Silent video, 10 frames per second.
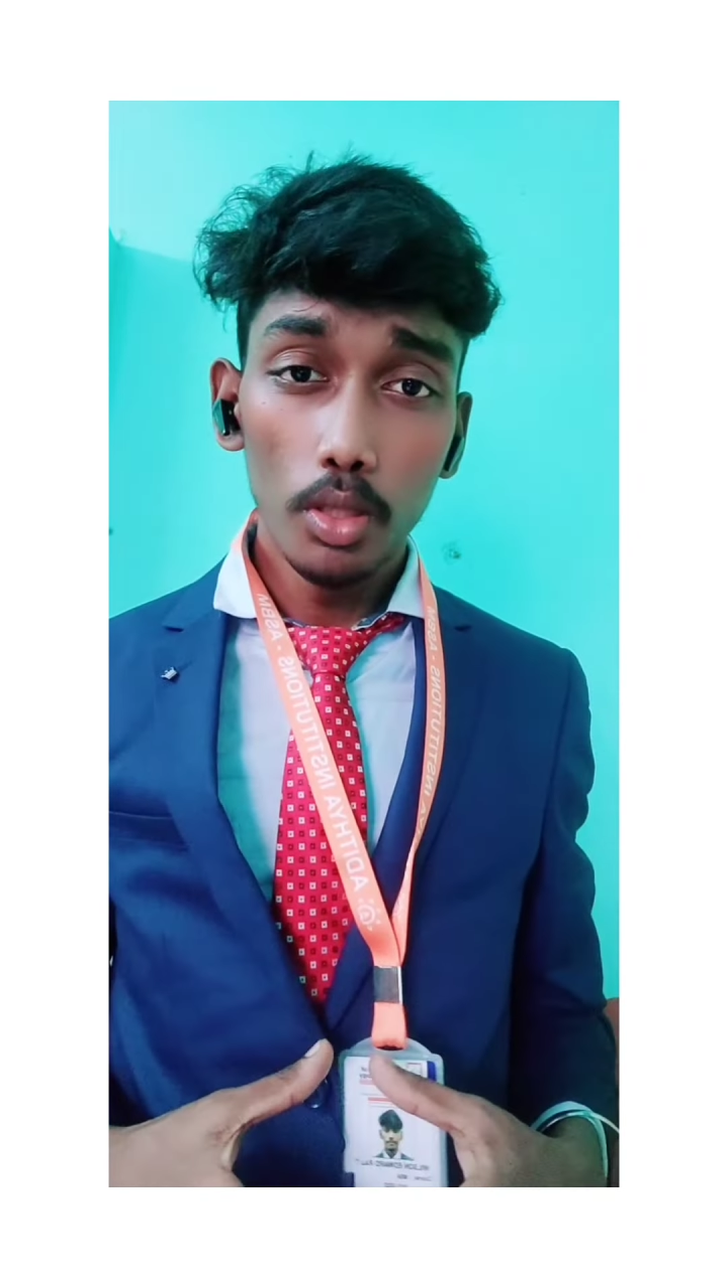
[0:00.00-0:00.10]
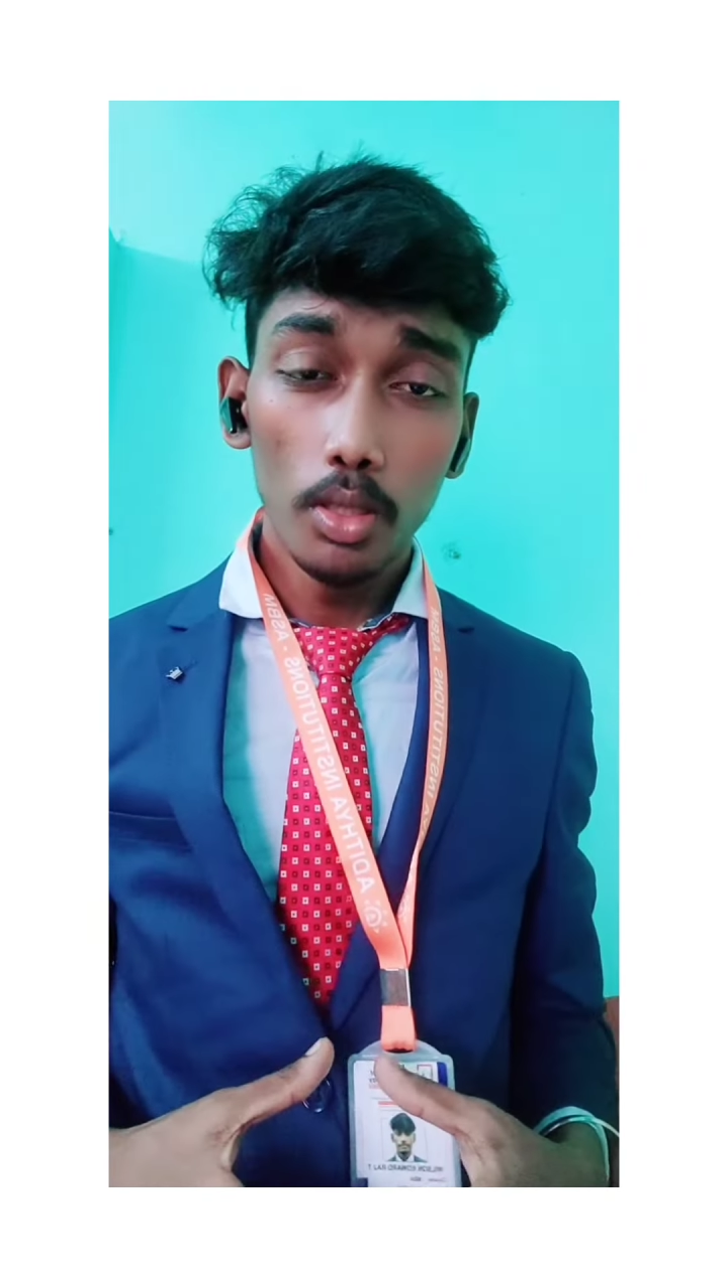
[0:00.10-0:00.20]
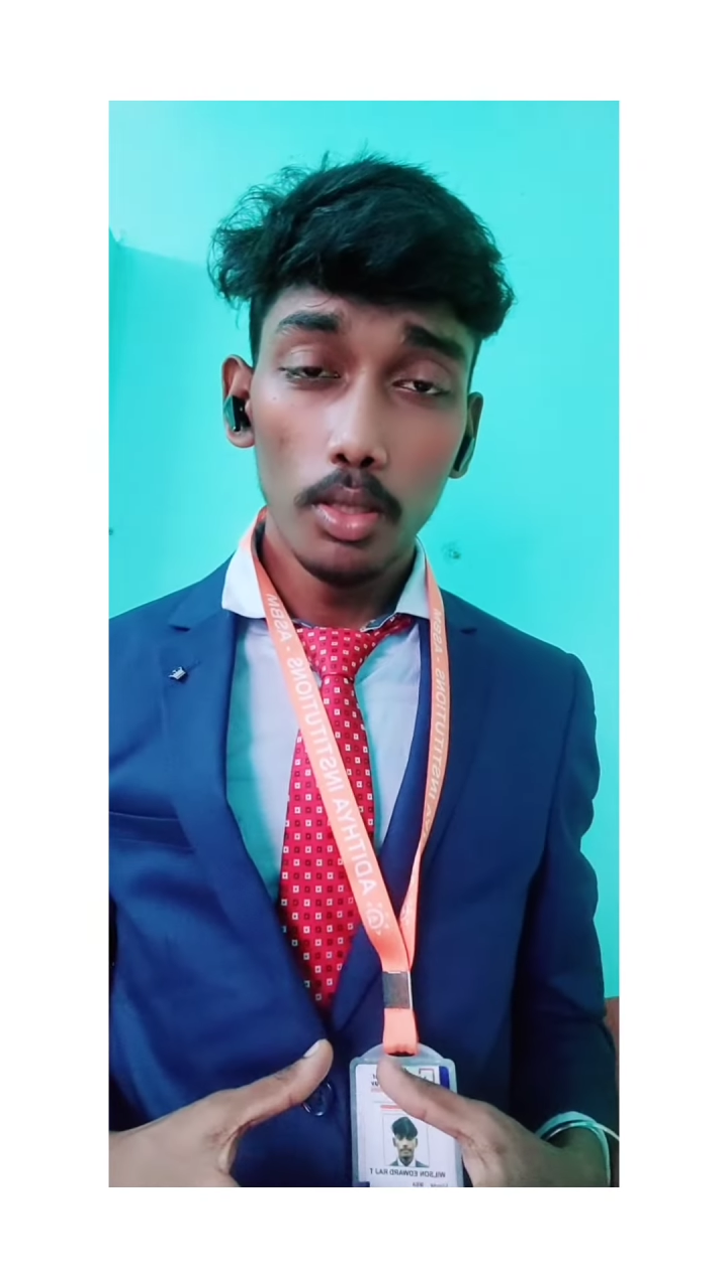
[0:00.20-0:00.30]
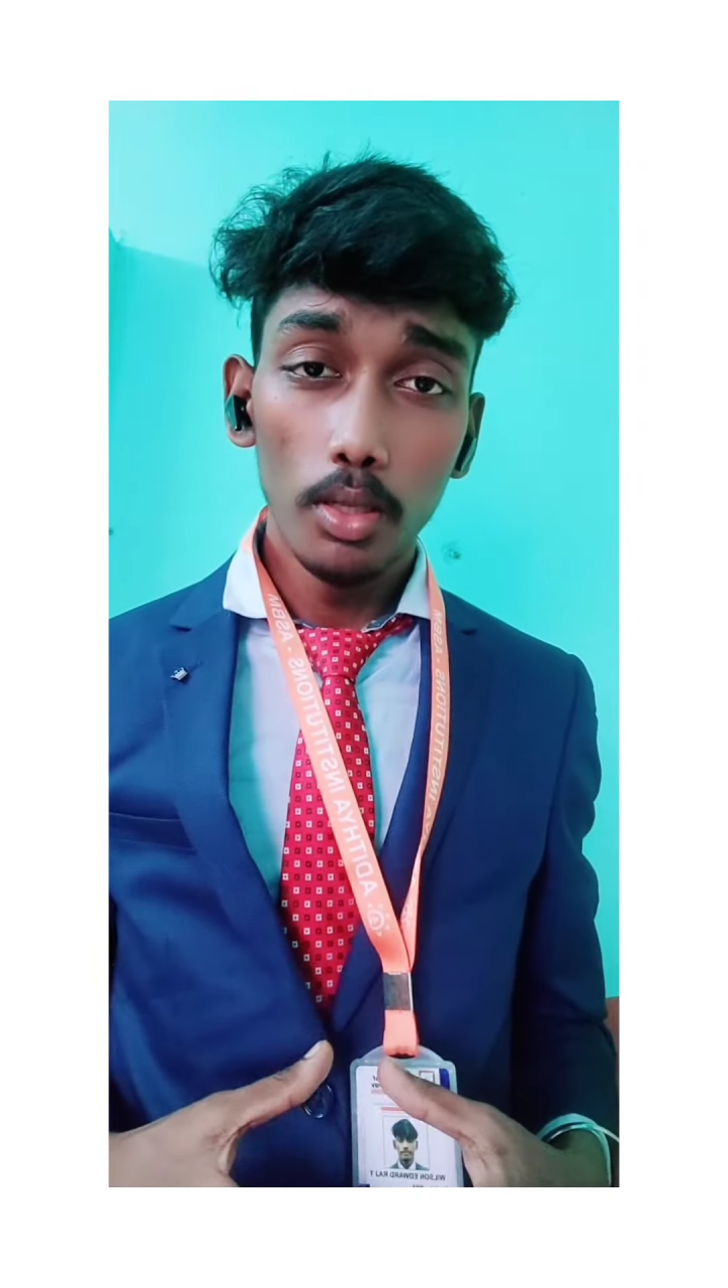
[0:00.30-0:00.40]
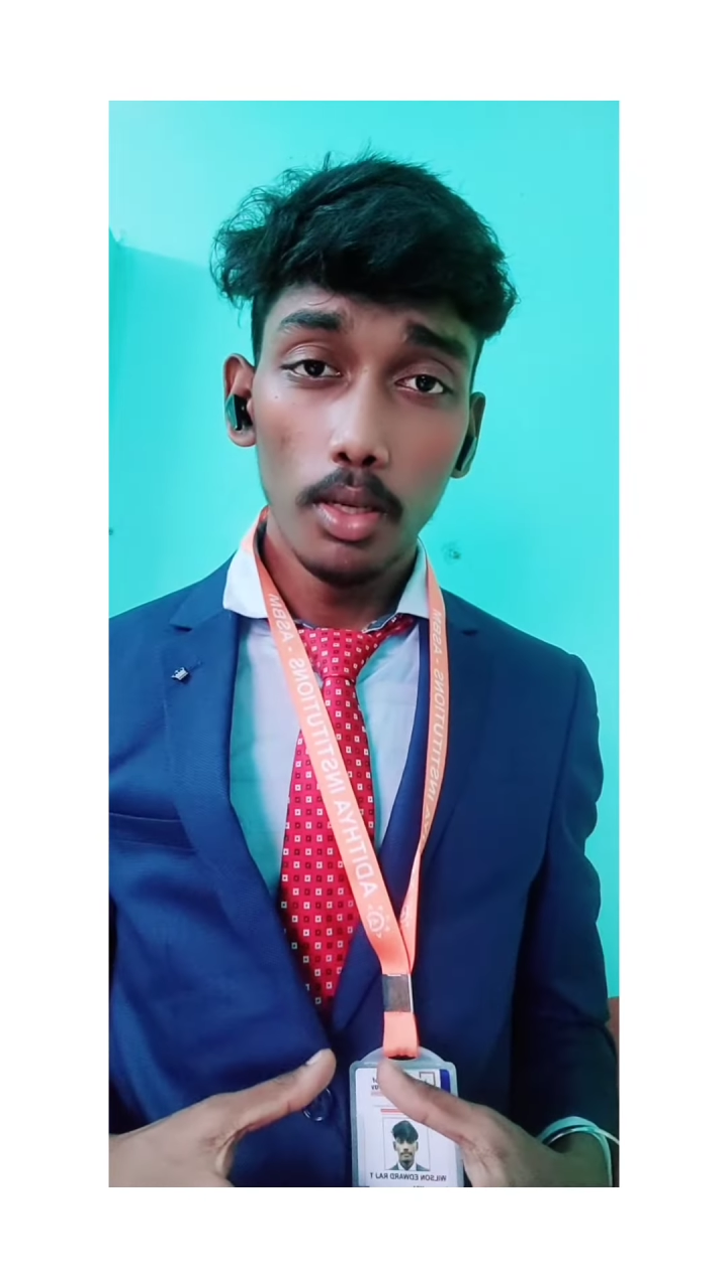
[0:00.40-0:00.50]

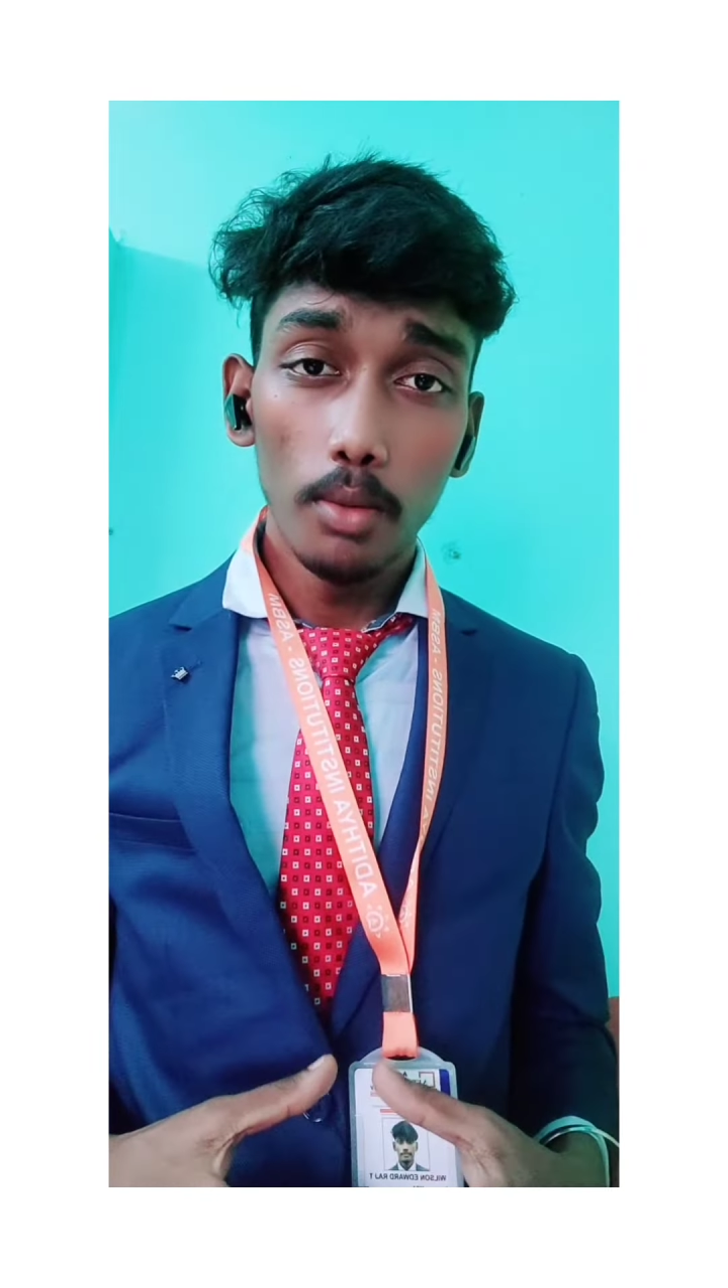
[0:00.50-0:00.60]
in the